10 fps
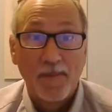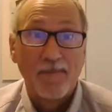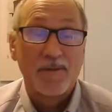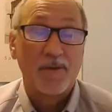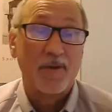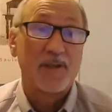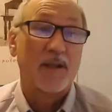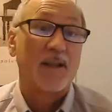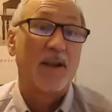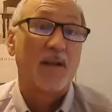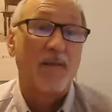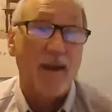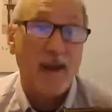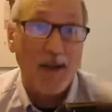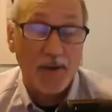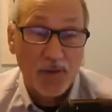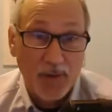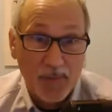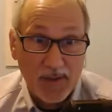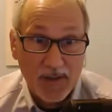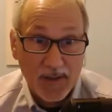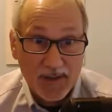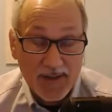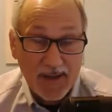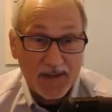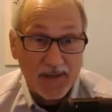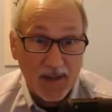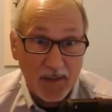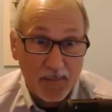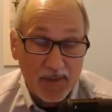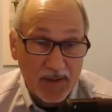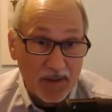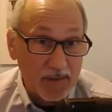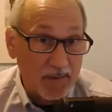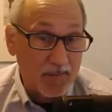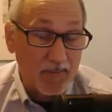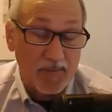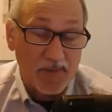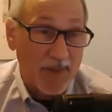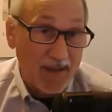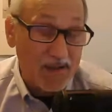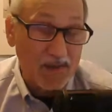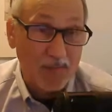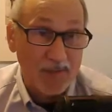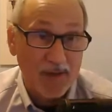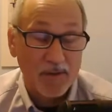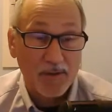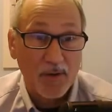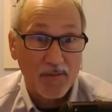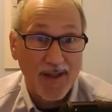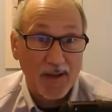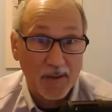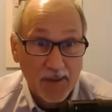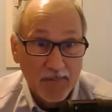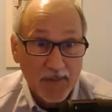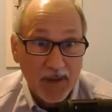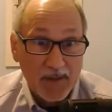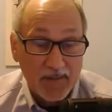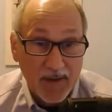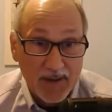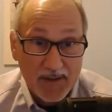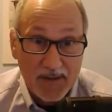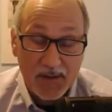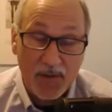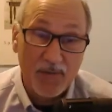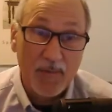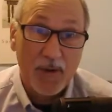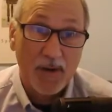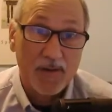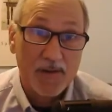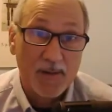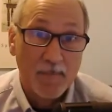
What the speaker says: So just to clarify, a triplet takes a particular space or a particular note value and divides it into three parts.